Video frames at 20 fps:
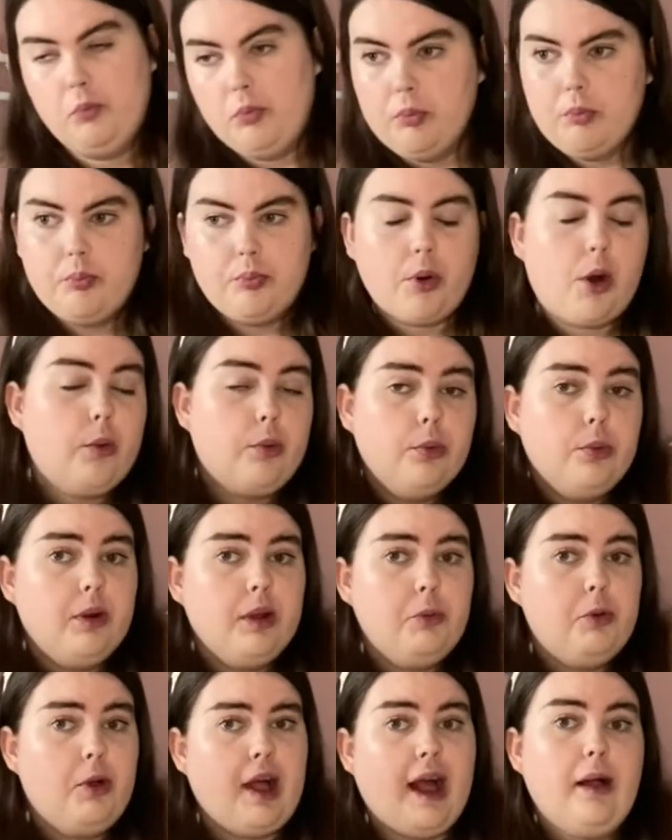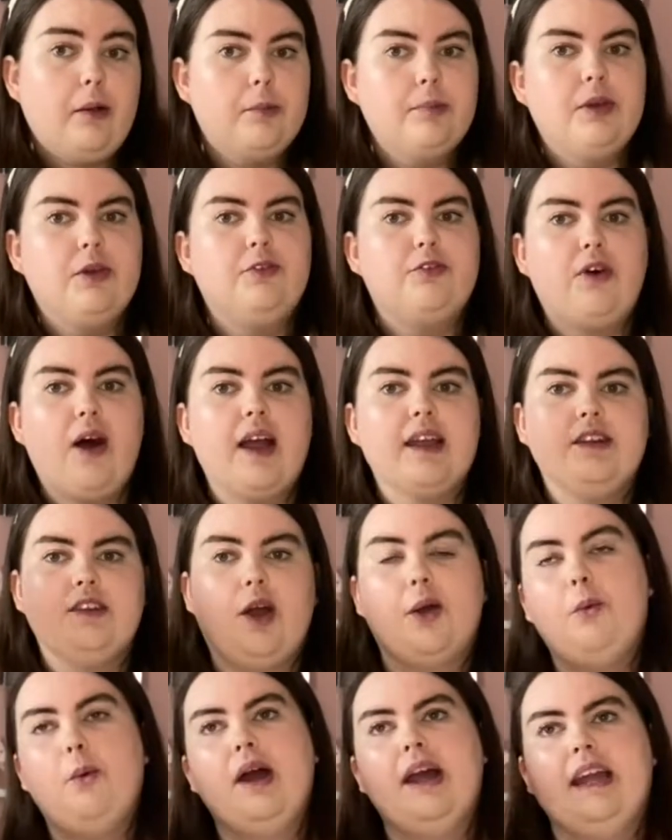probably will help you find a
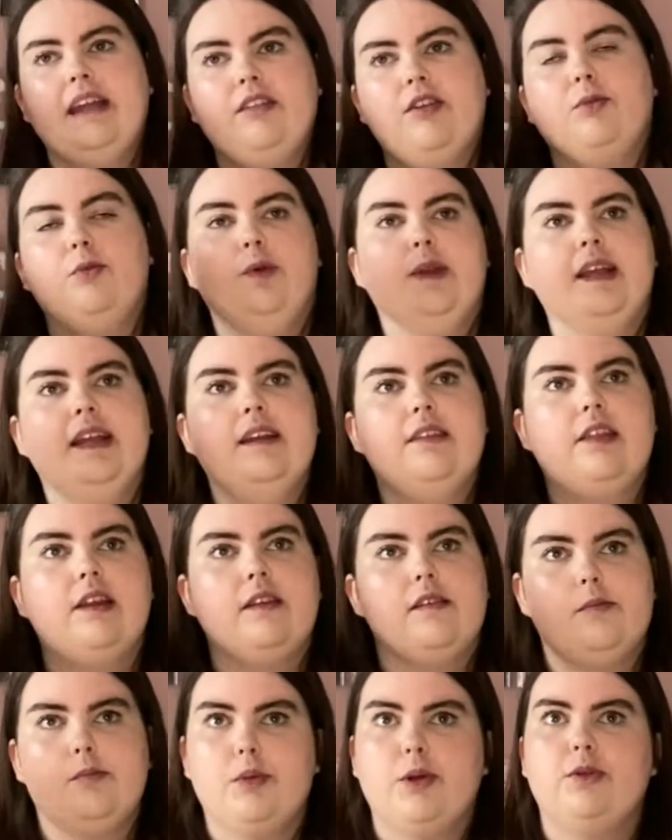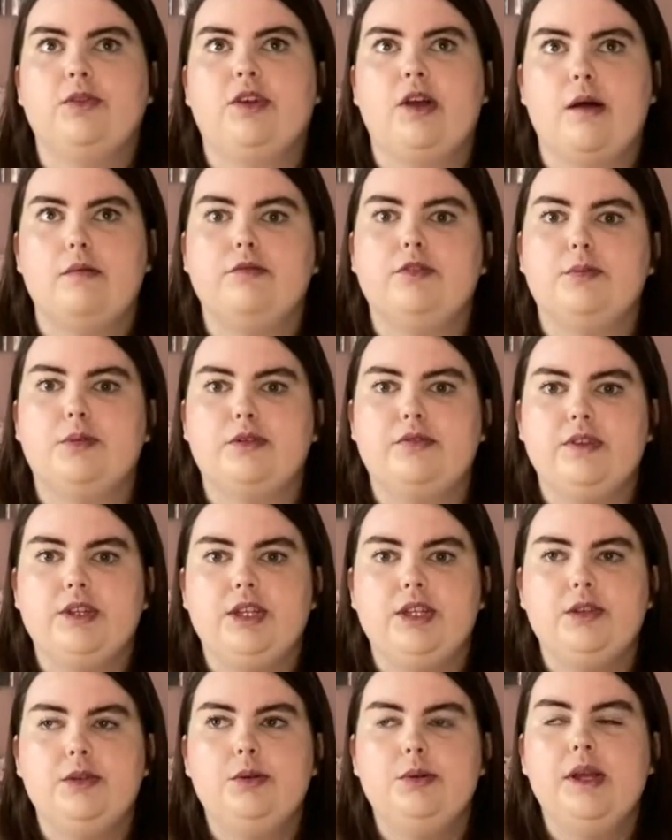way to read that is most comfortable for
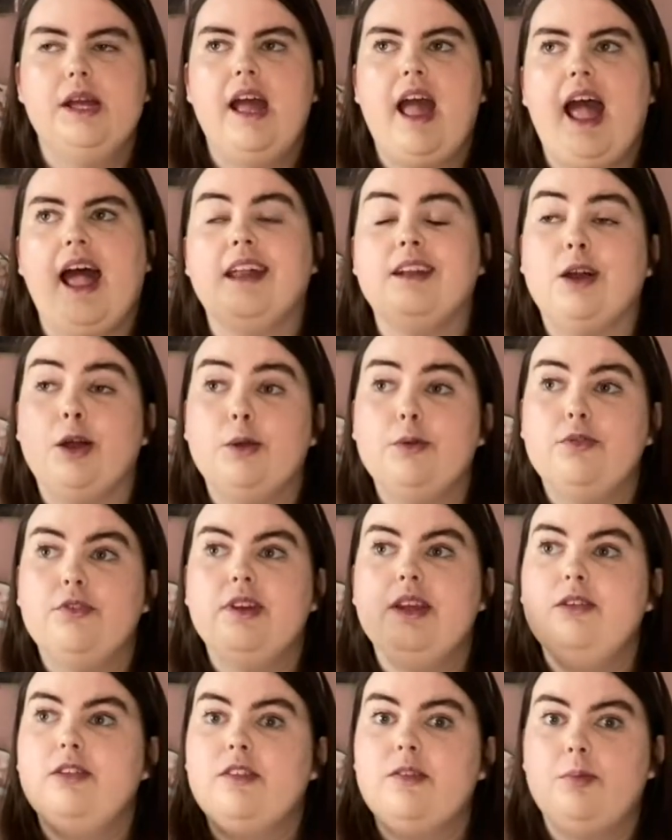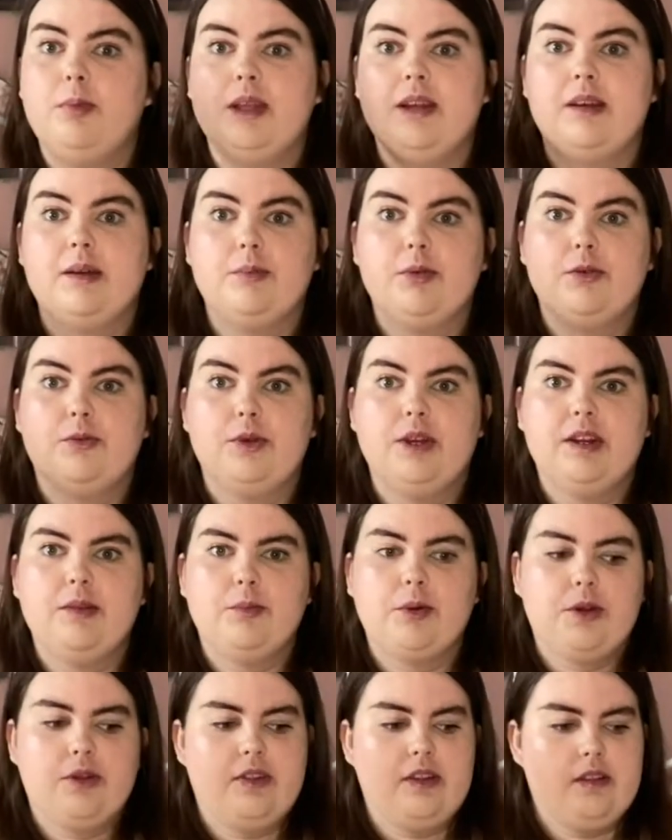you, and hopefully speed up your reading
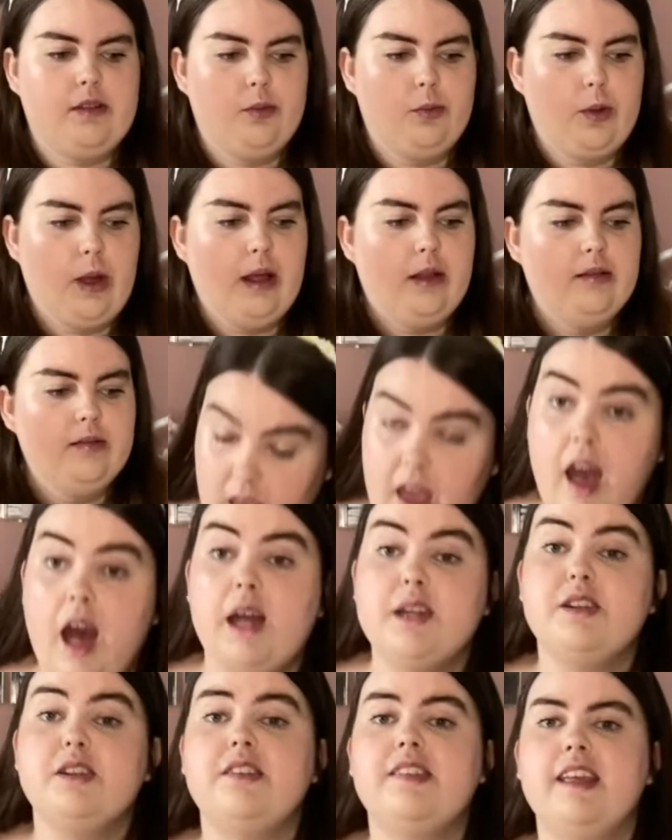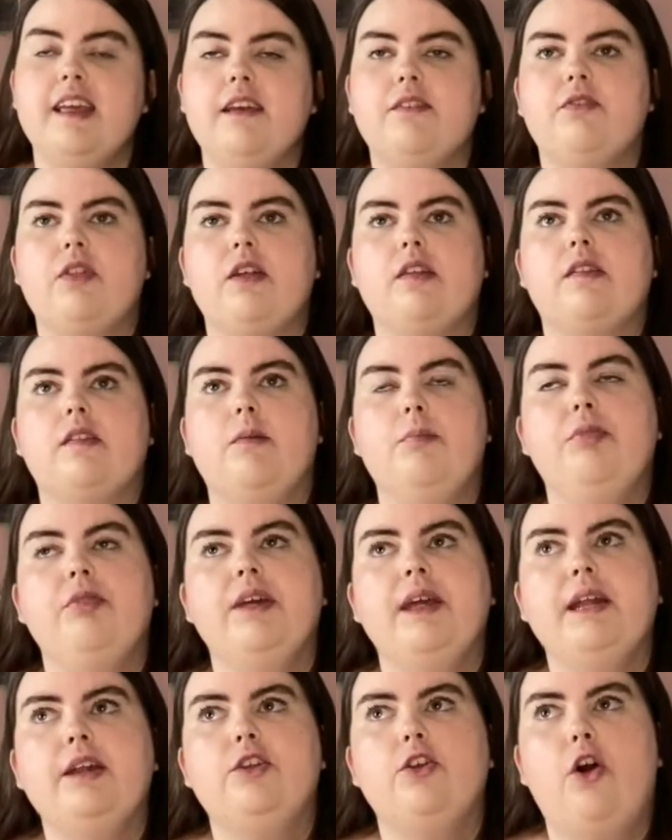process as well. I just think if there's
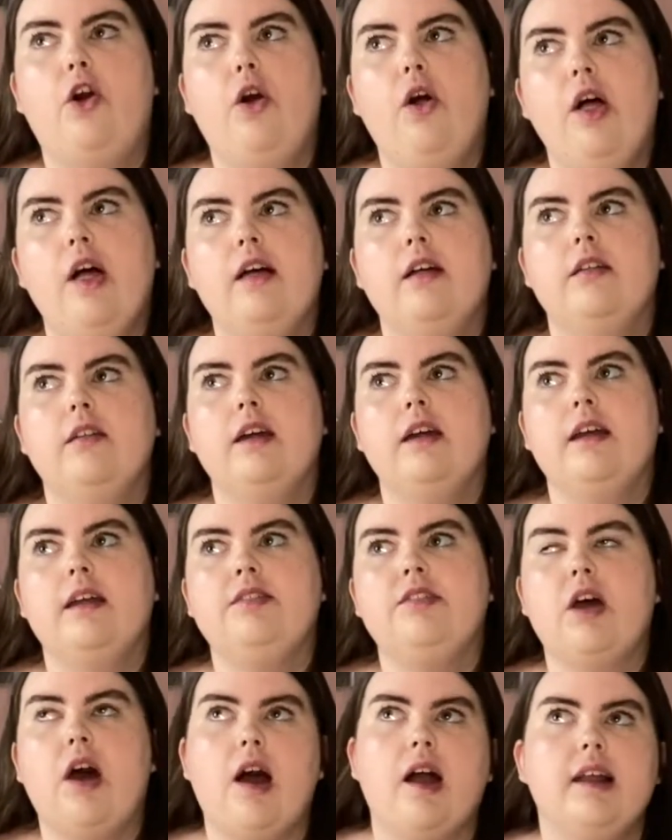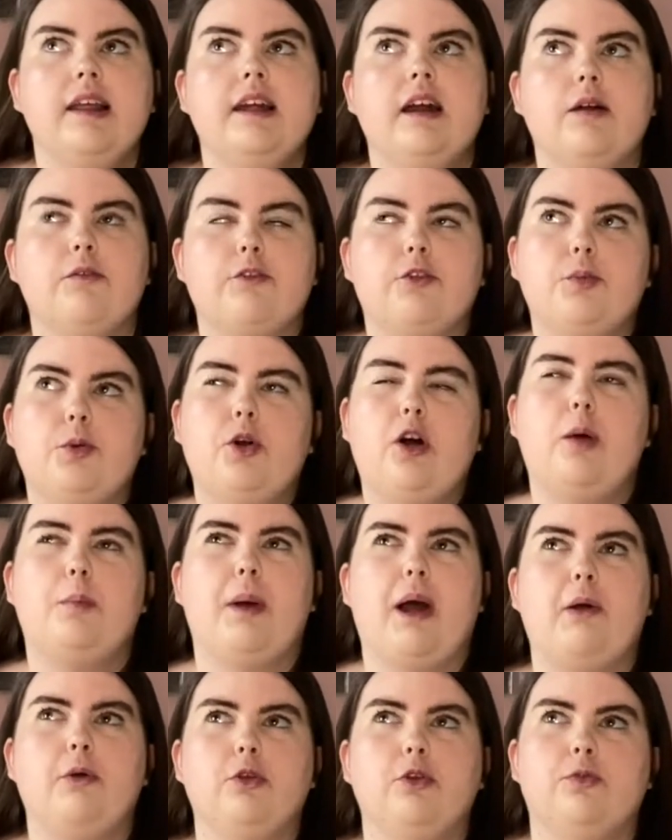something not entirely comfortable
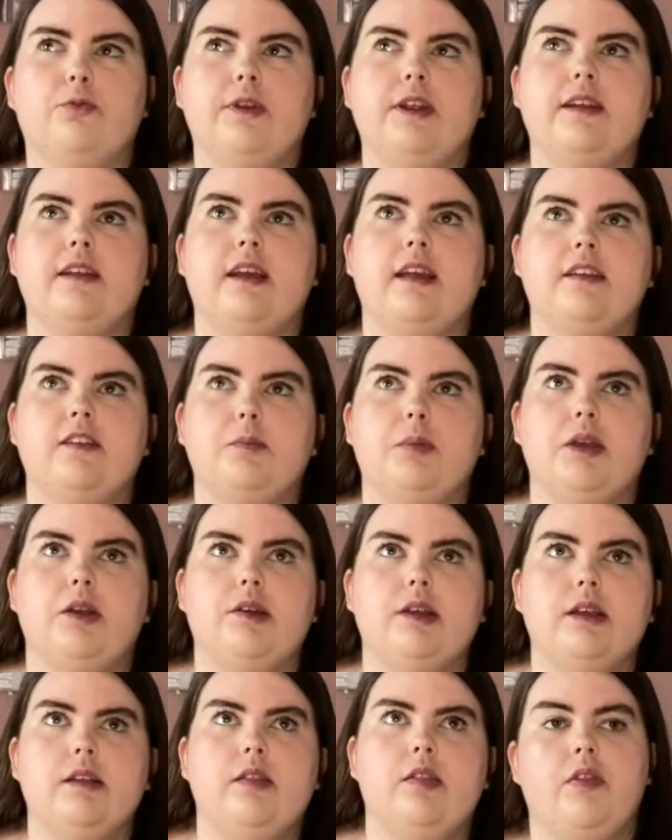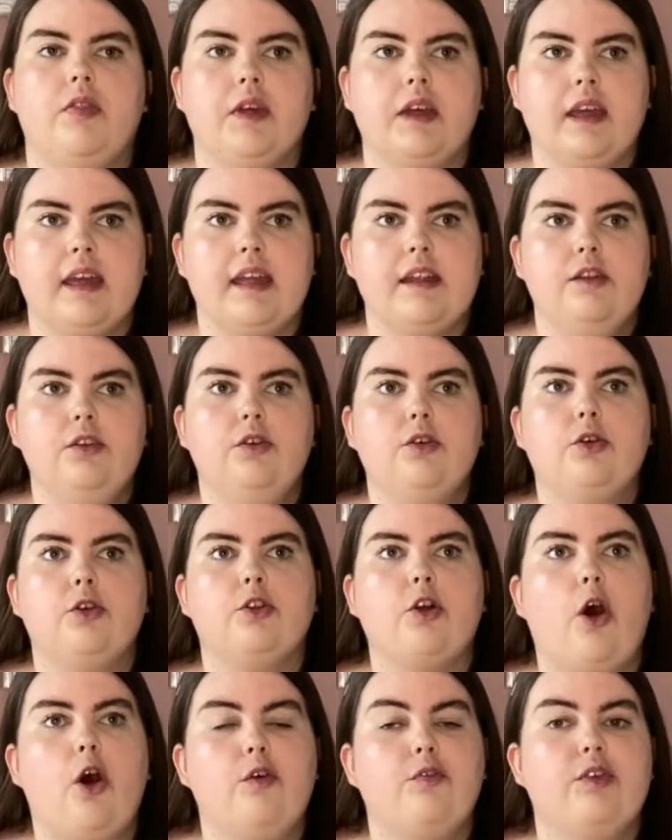about your reading experience, that the Kindle could
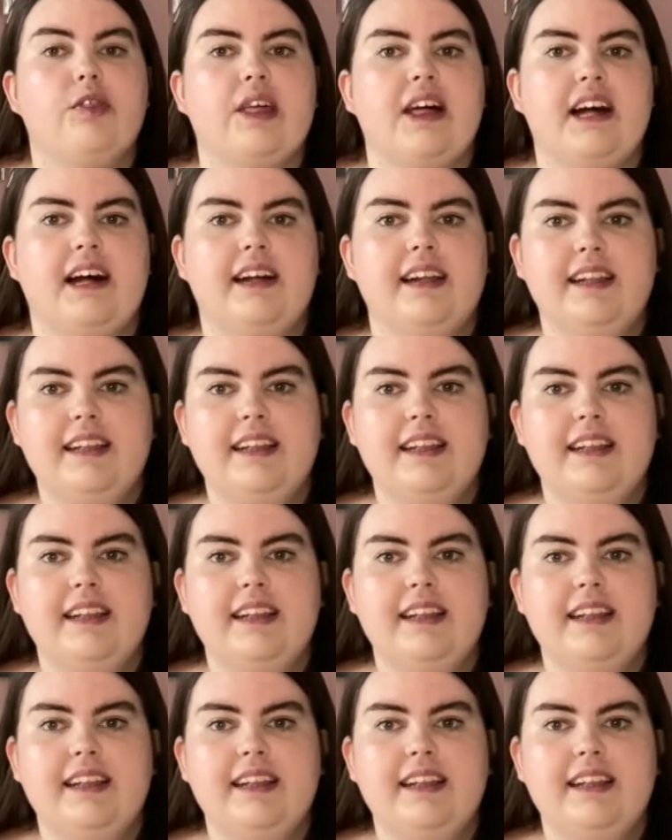offer that,